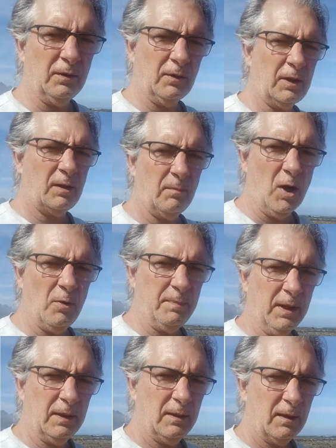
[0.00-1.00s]
Not I'm
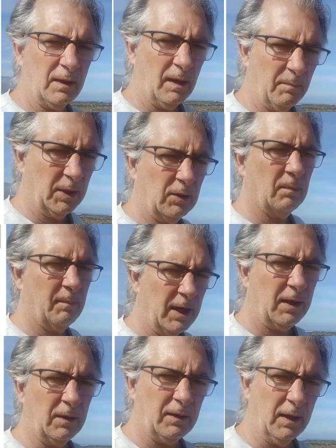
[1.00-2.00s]
hoping I'm going to
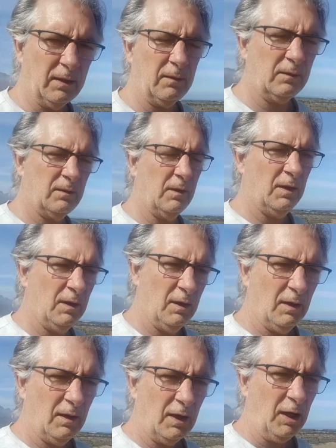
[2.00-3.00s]
make it, that
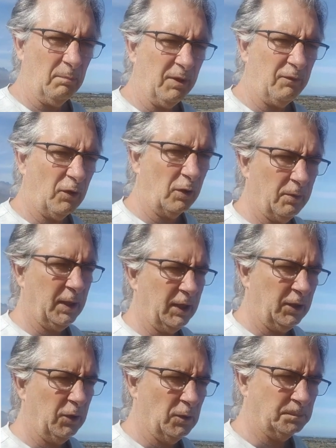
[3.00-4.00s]
I'll be
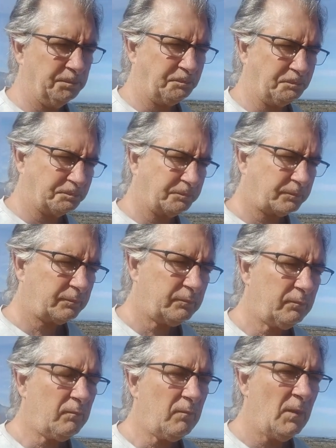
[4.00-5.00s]
following you.
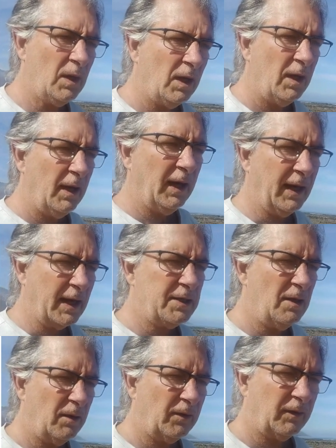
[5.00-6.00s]
And
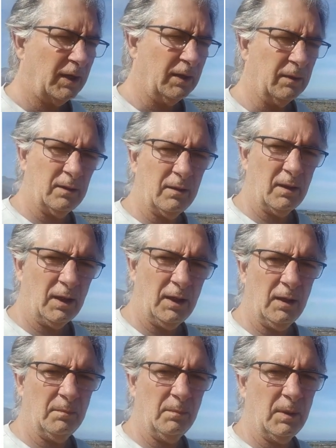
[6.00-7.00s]
actually, last night,
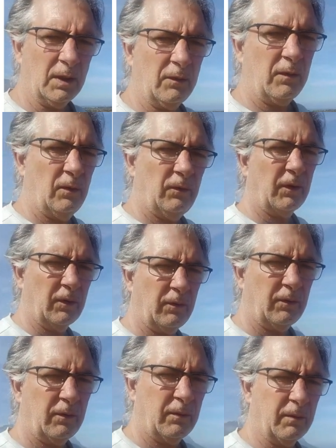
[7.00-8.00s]
um, excuse
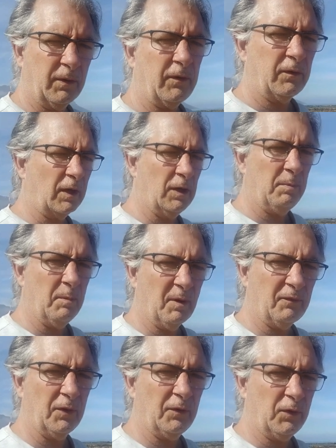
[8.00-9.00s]
this, this is going to be
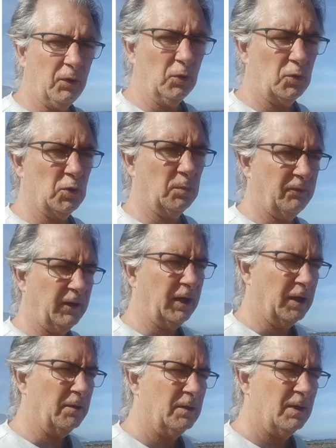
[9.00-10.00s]
my first YouTube
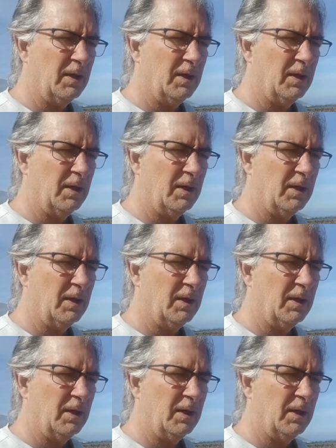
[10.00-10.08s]
video.